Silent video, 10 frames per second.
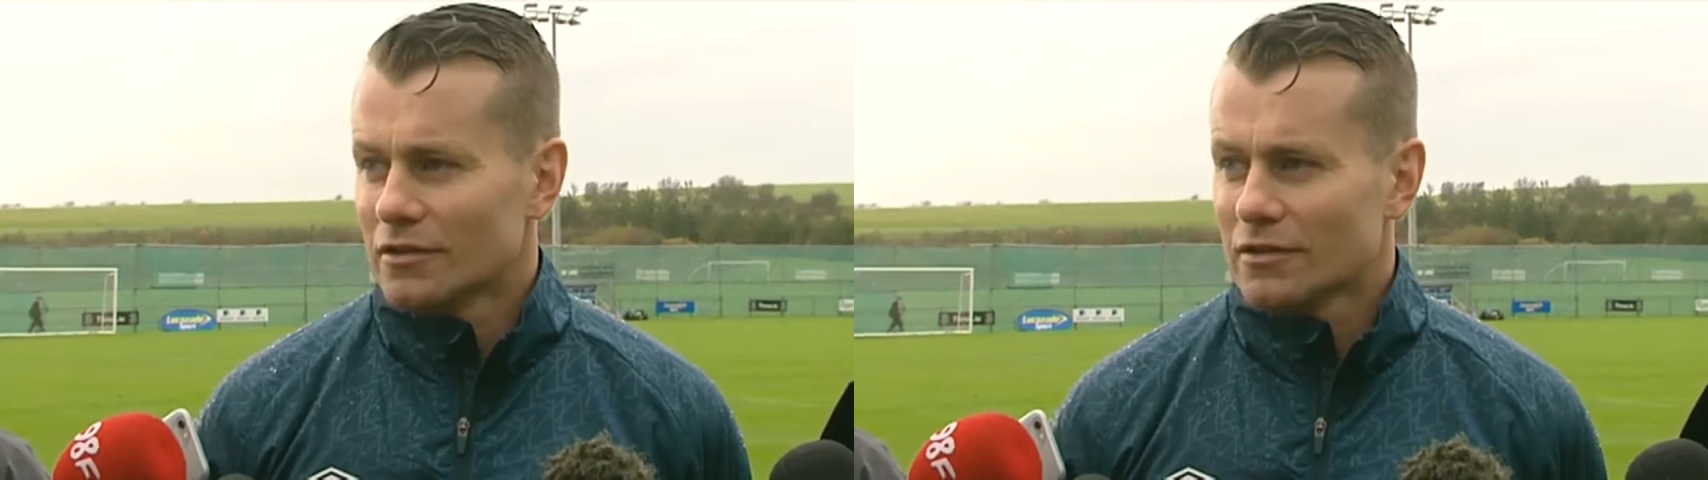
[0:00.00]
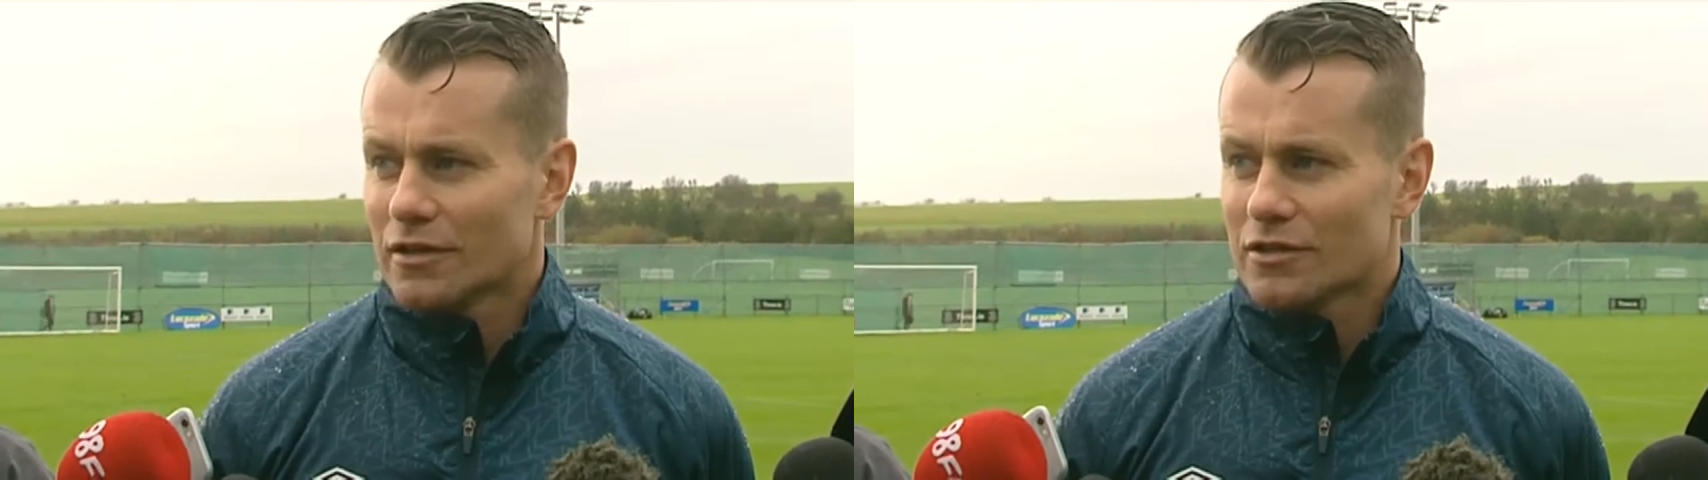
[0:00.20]

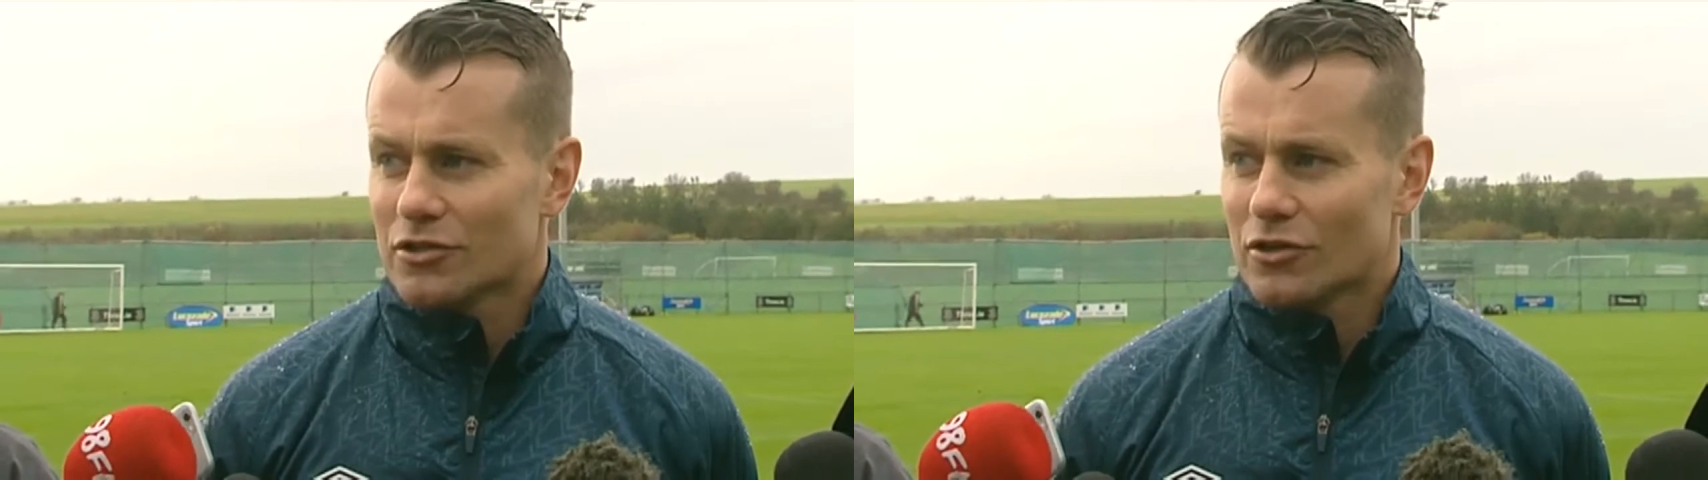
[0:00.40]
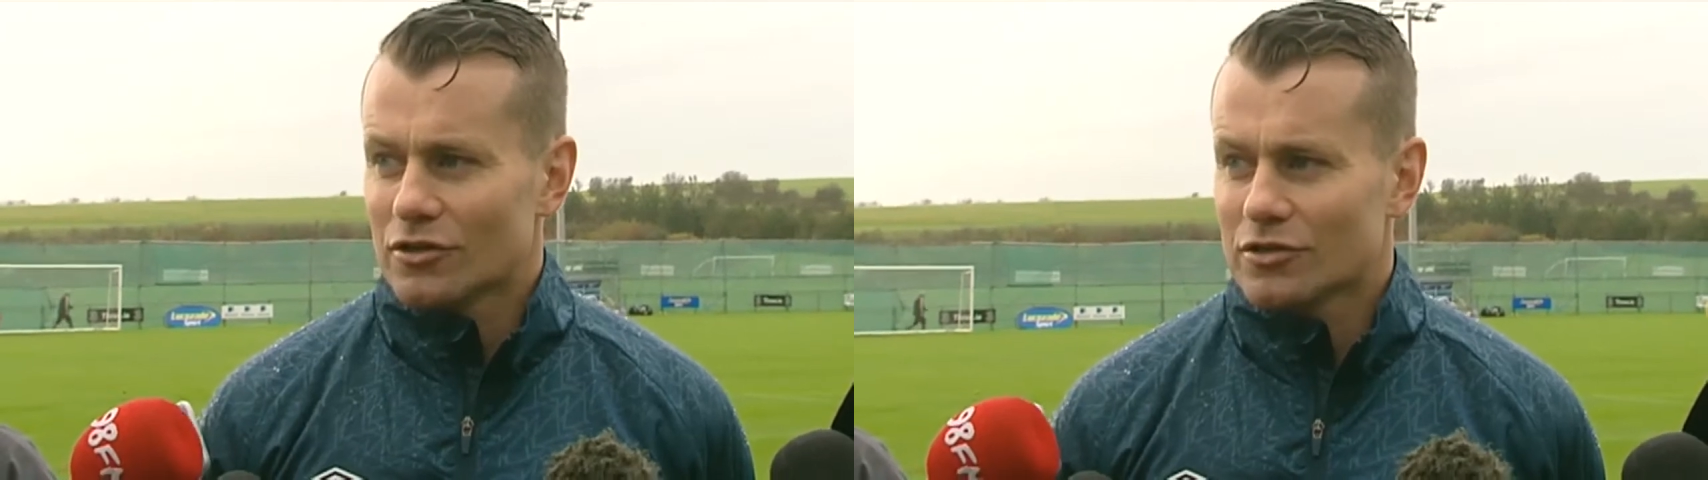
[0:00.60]
I think the
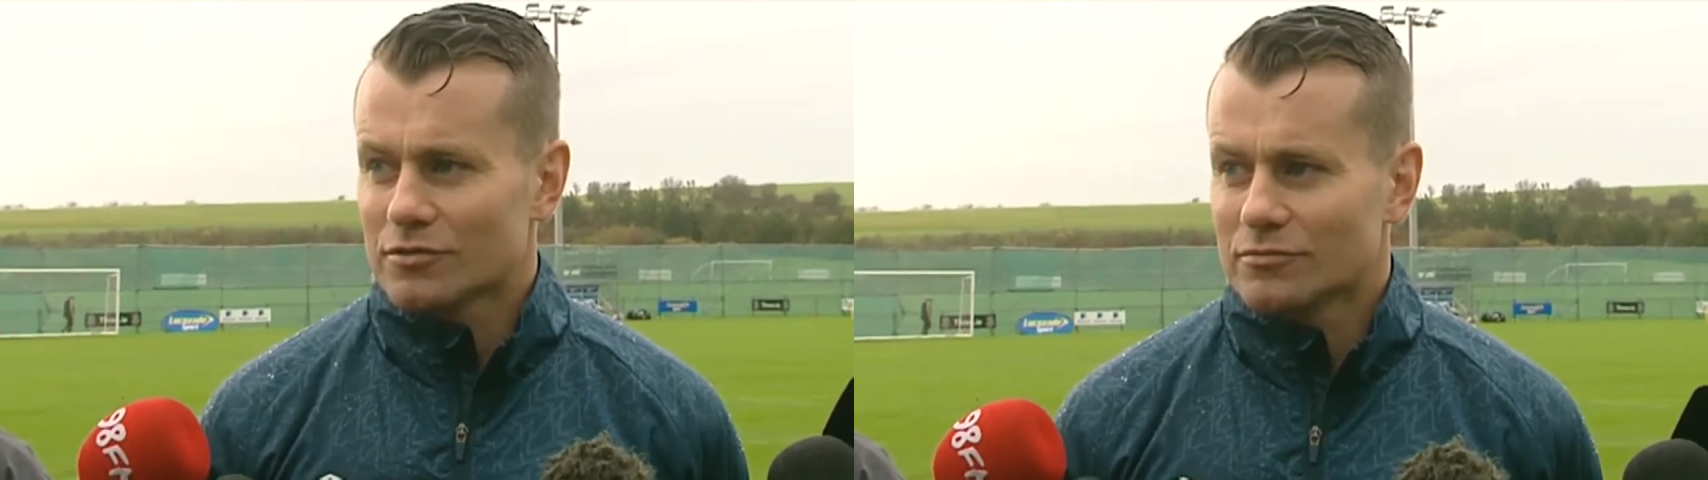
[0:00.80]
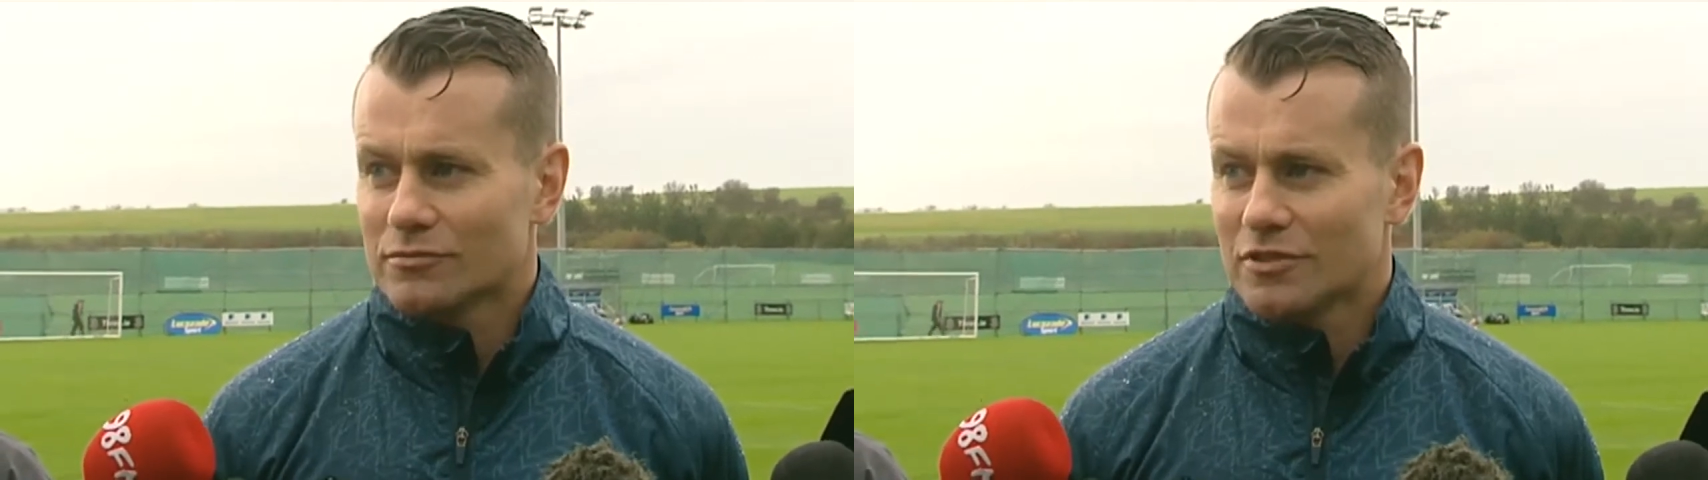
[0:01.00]

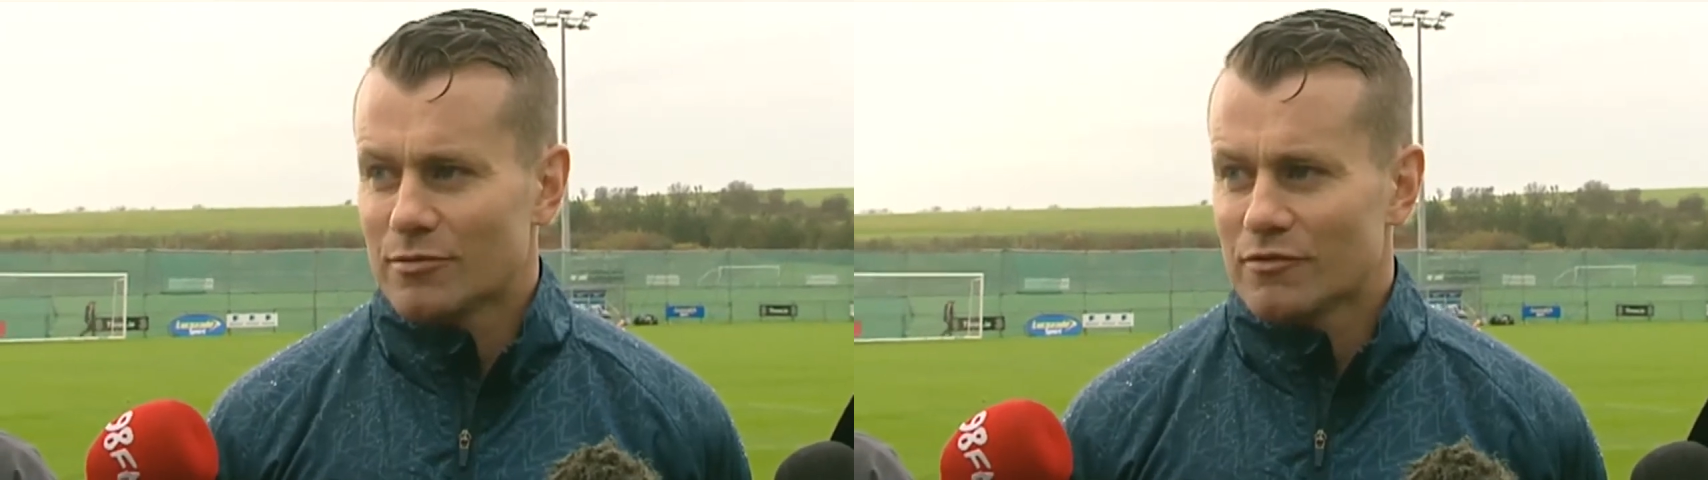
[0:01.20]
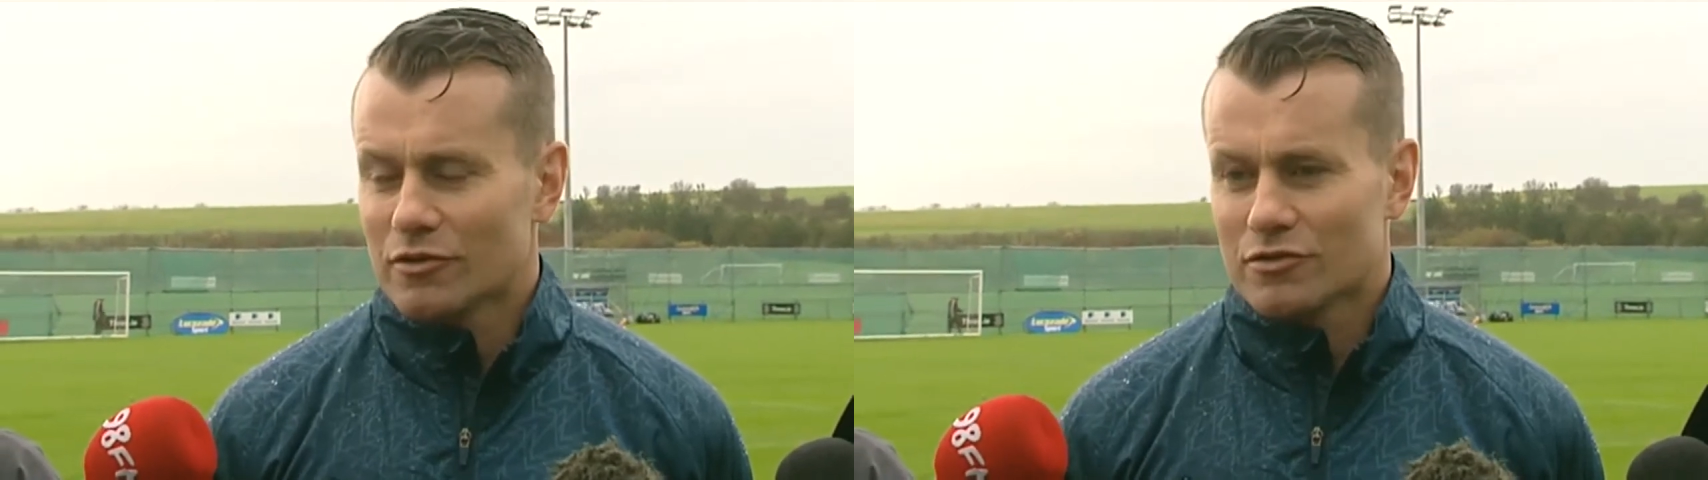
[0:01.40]
Scottish team have got